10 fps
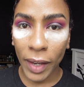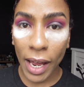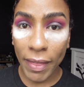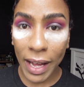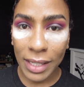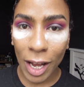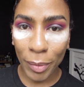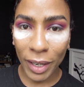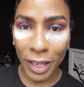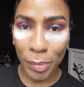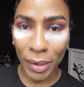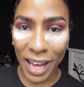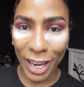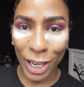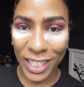and that's how I'm going to
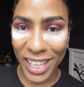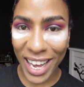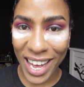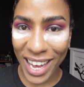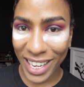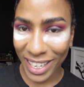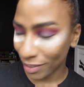apply it onto the eye.